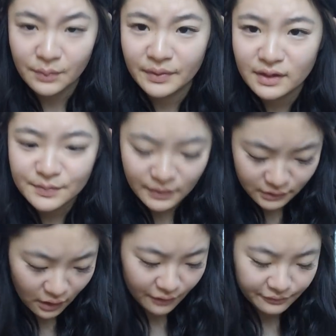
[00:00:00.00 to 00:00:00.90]
Something
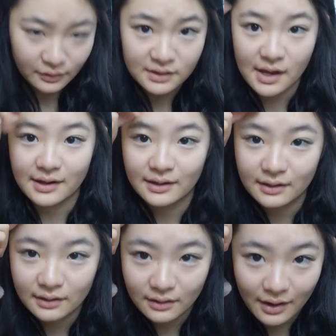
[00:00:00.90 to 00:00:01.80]
smelled off for a
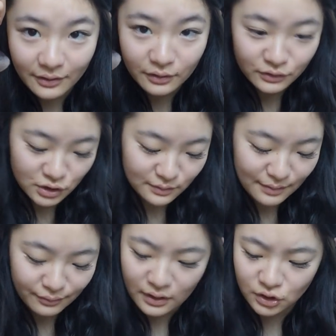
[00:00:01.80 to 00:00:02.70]
second. I don't know if it's just
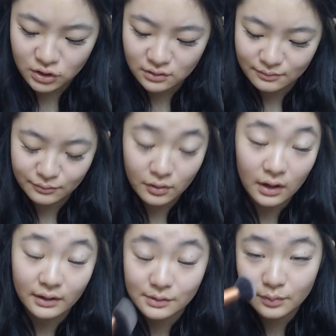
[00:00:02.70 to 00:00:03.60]
my brush.
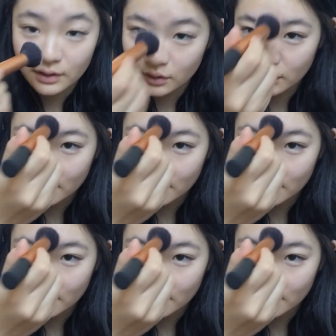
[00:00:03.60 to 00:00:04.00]
Probably it's pretty